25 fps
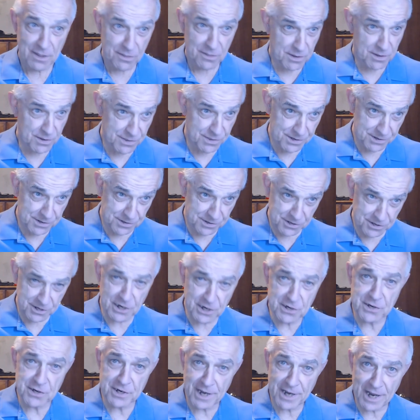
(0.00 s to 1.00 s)
that the
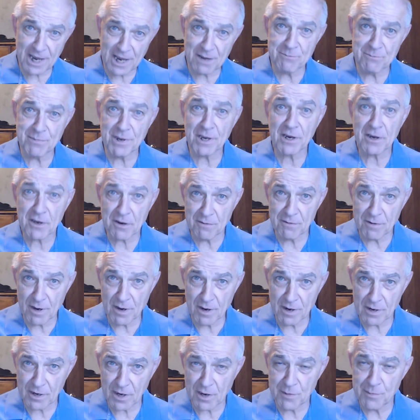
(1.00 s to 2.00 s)
sins that have been
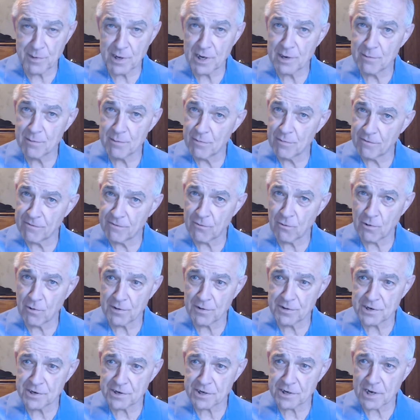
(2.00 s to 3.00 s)
committed before
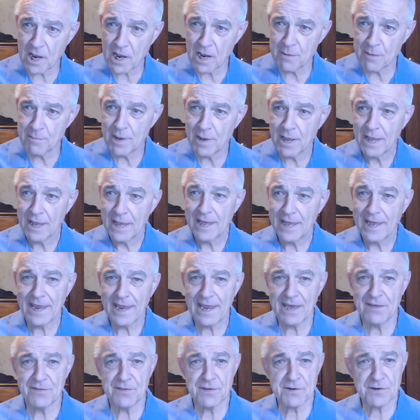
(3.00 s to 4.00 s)
this time
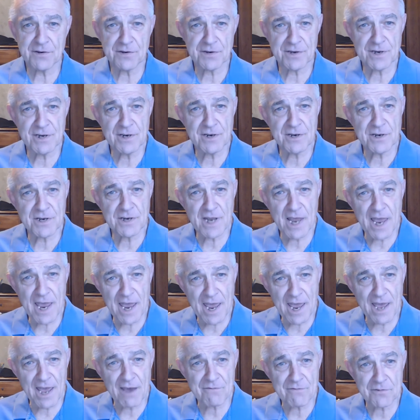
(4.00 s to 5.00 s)
and the sins
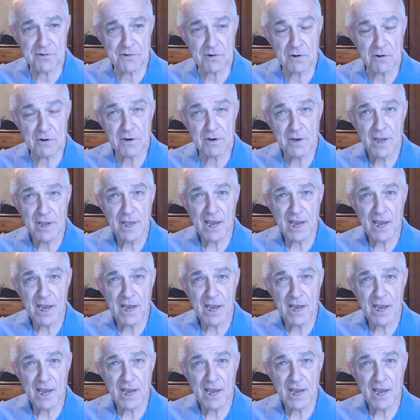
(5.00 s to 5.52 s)
after.